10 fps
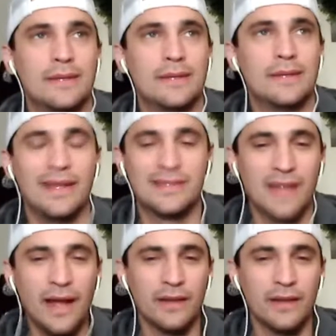It's
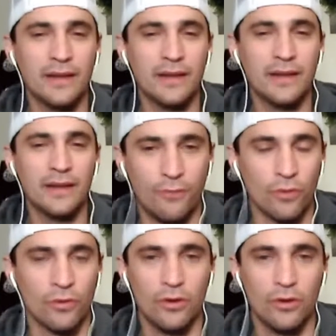not like a
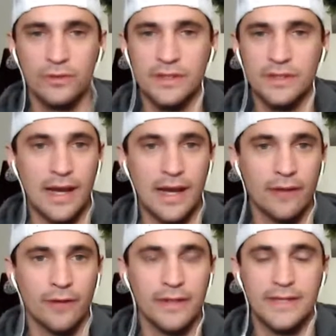Four Roses high
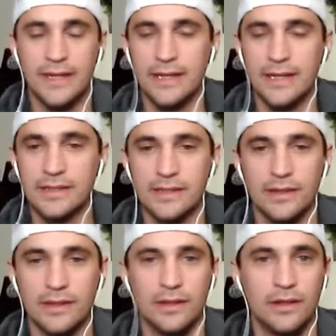rye taste.
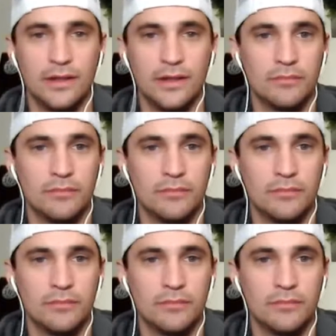And